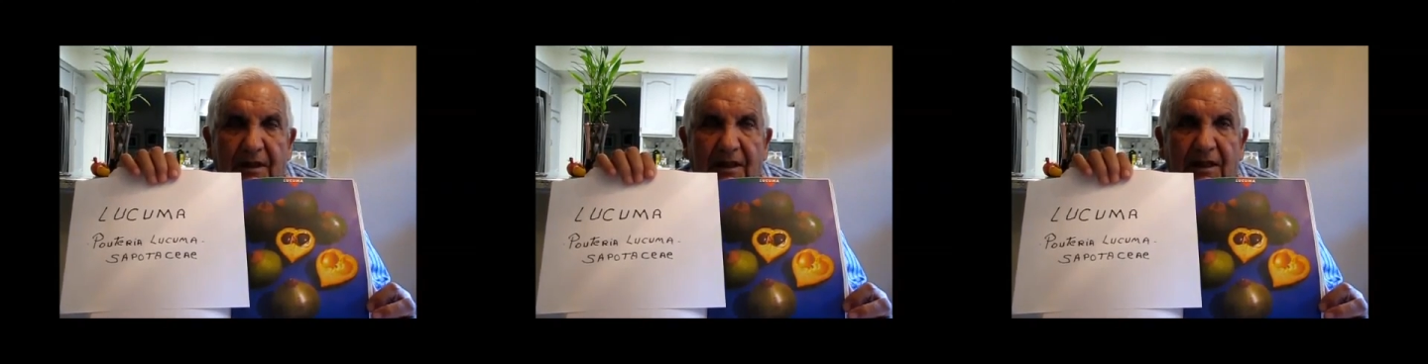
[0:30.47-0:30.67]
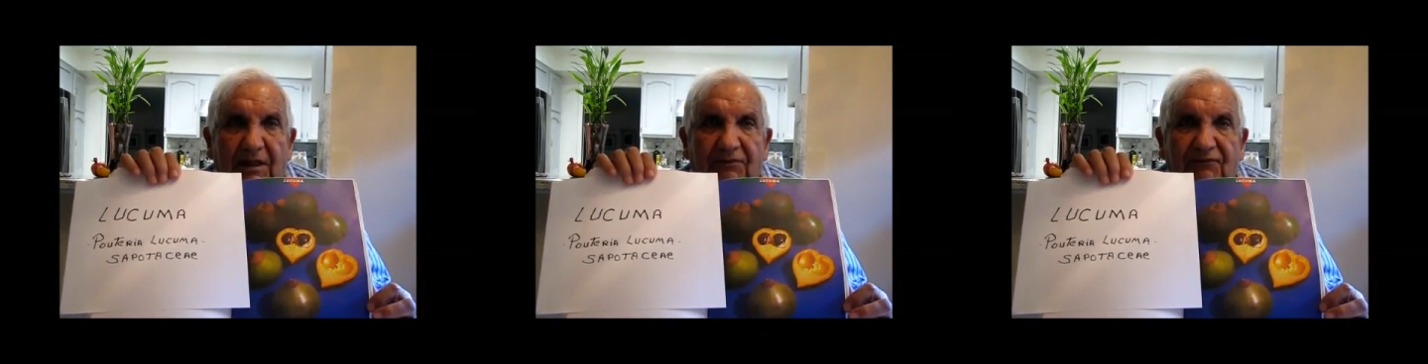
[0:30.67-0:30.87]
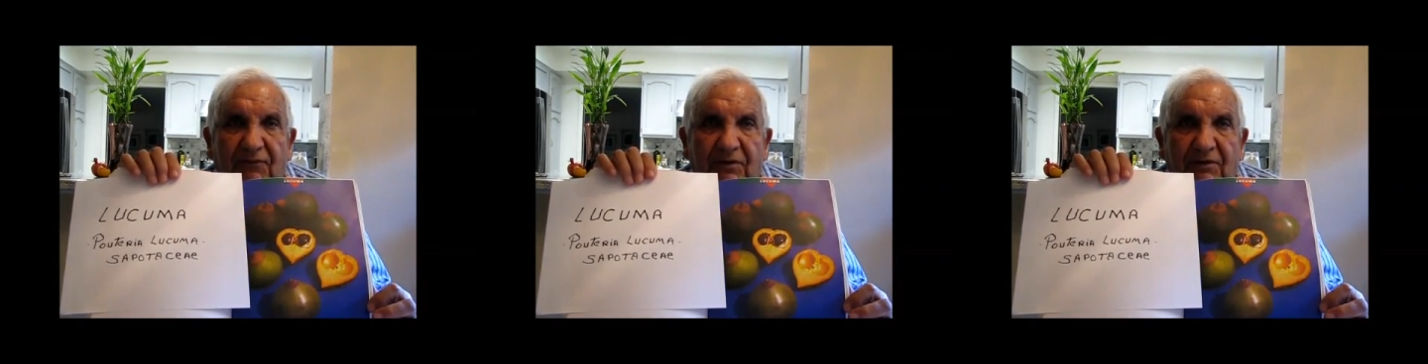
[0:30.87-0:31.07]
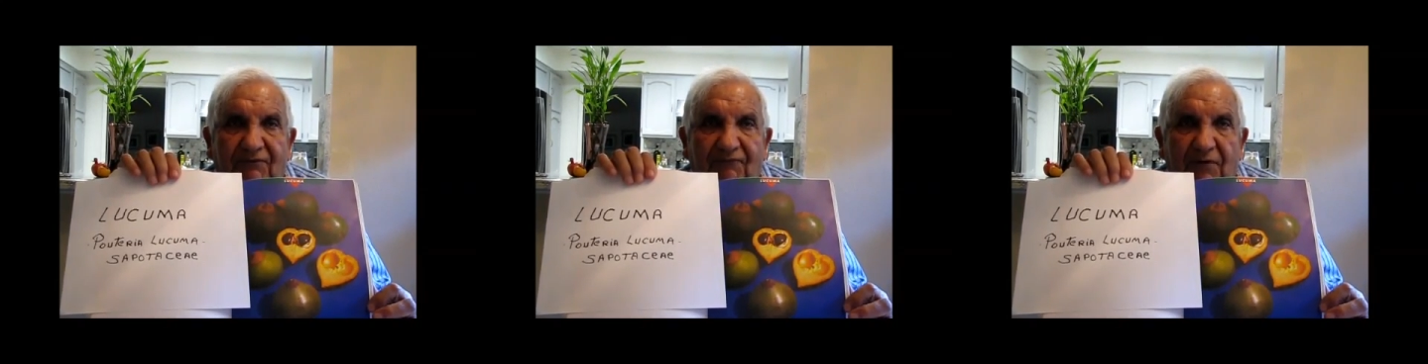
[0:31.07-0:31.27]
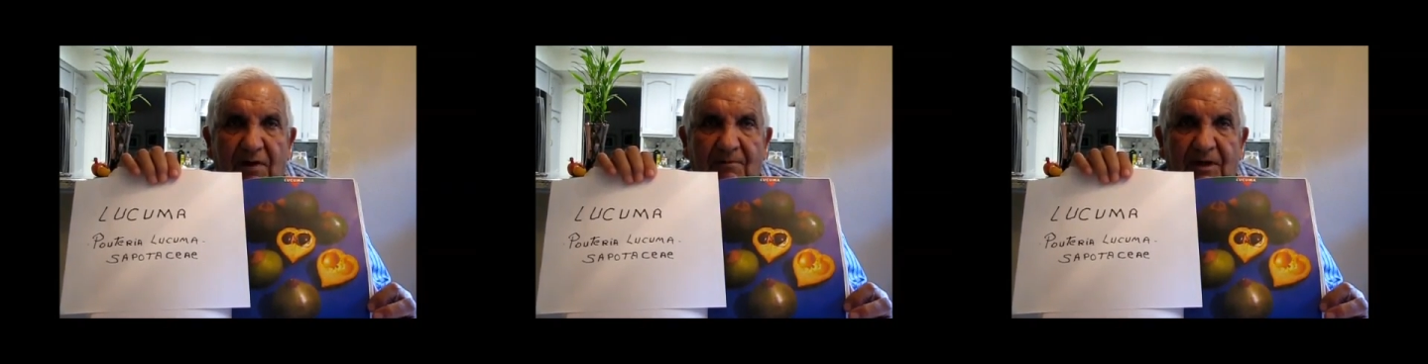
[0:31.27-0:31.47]
It's from the
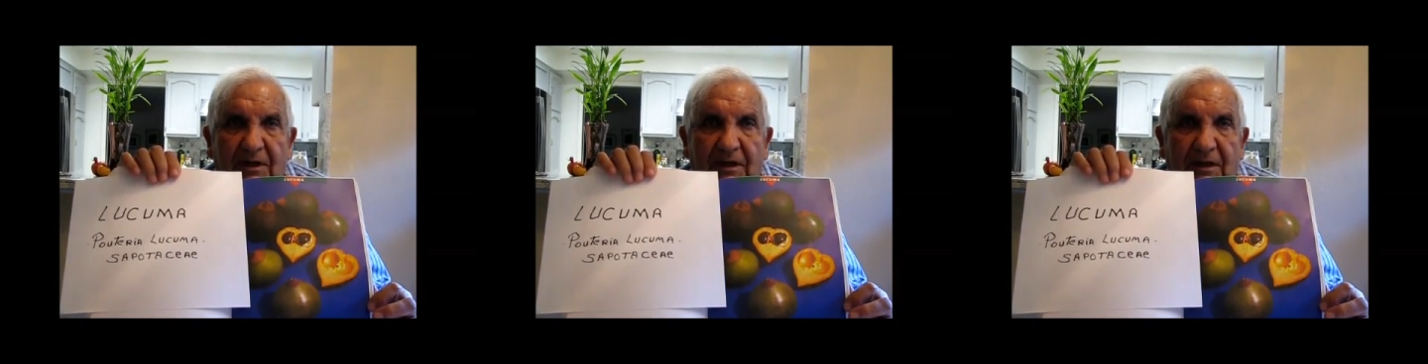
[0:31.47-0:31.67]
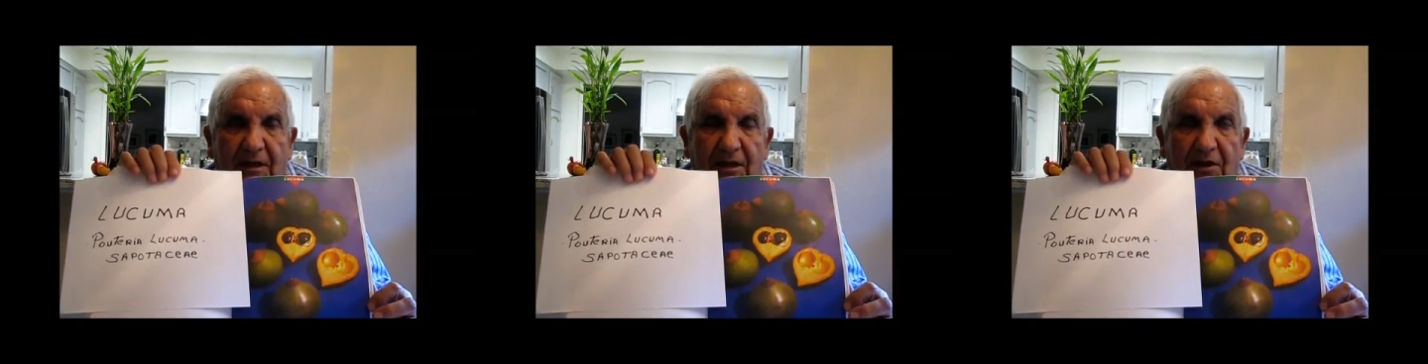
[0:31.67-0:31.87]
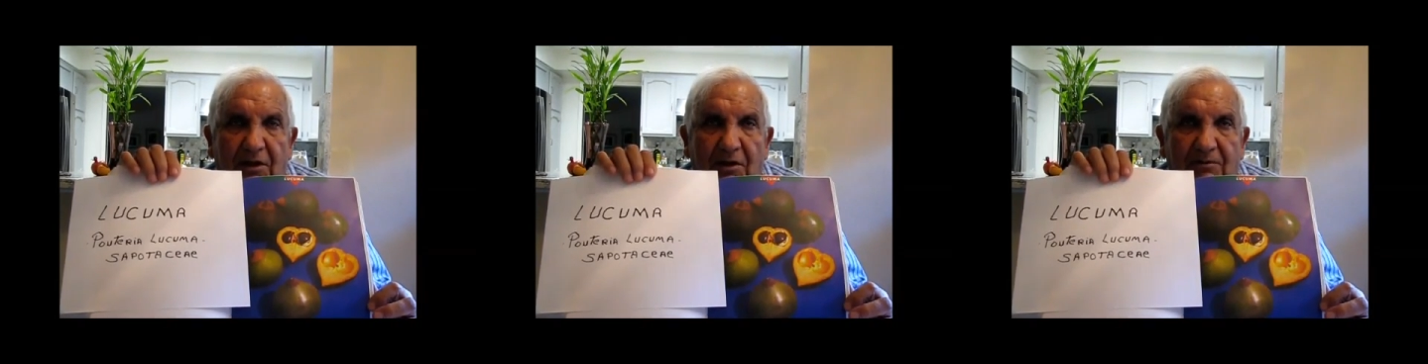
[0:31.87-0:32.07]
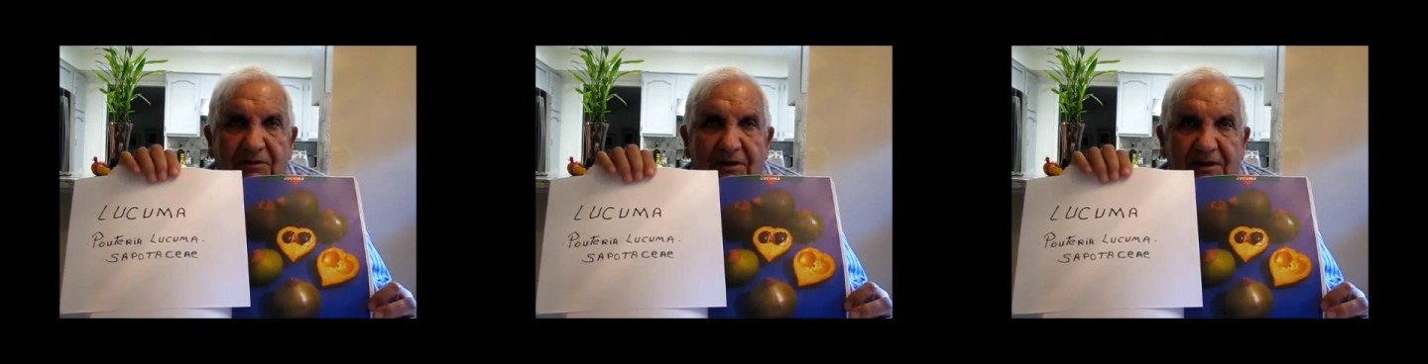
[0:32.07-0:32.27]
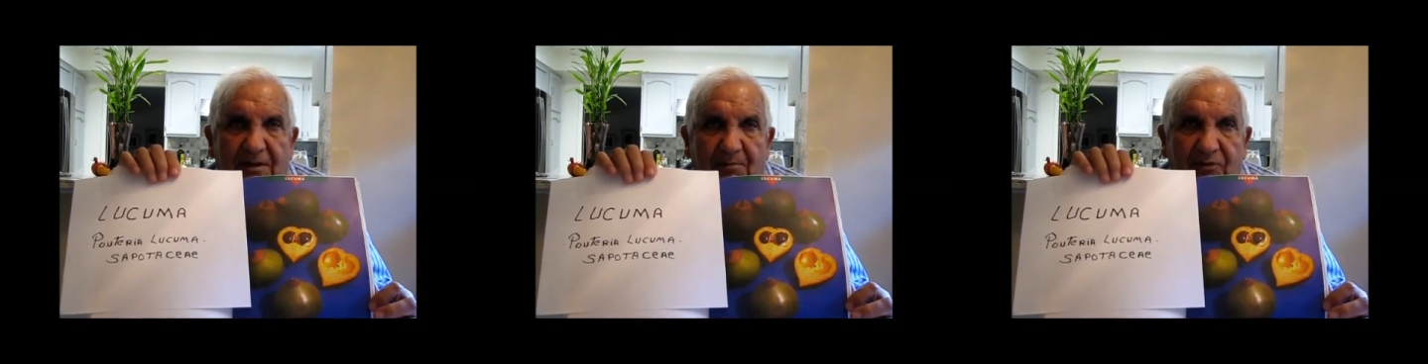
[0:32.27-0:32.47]
family of the
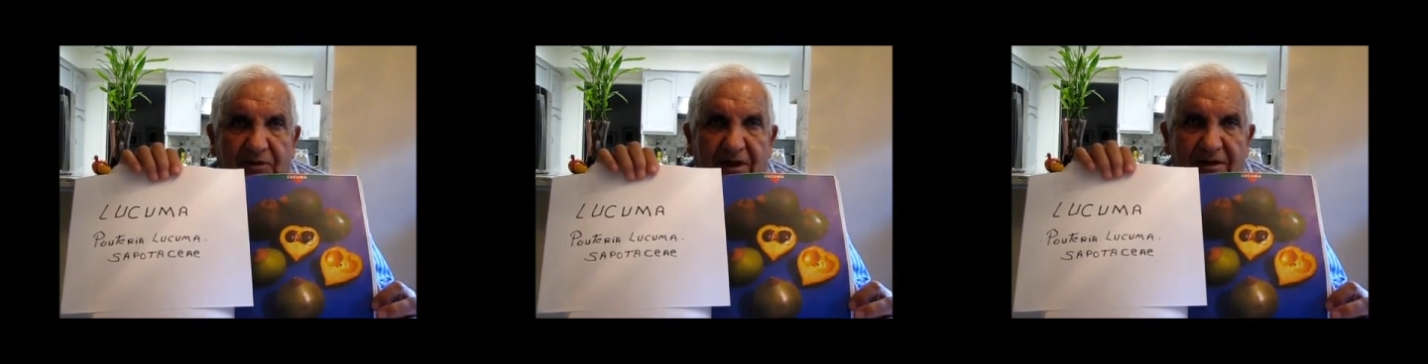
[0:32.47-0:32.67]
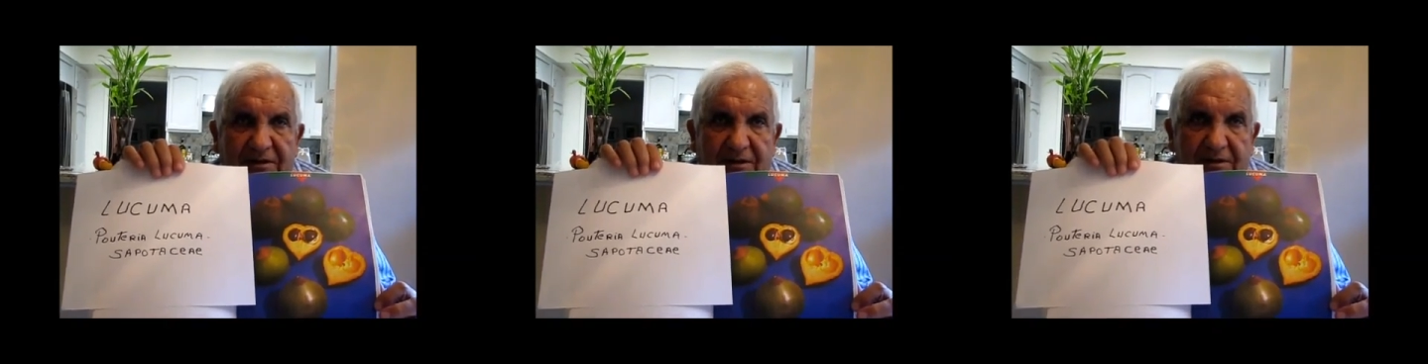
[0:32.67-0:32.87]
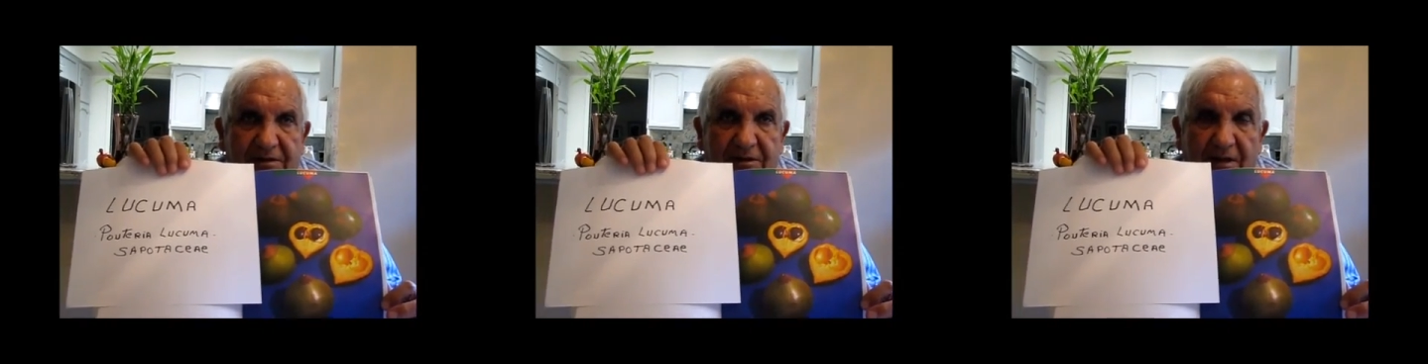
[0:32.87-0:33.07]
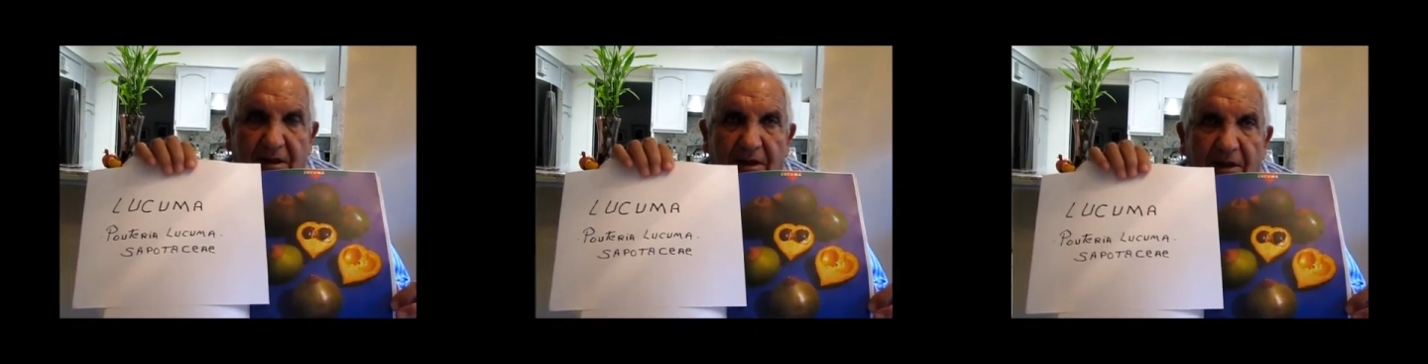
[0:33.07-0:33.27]
Sapotacées.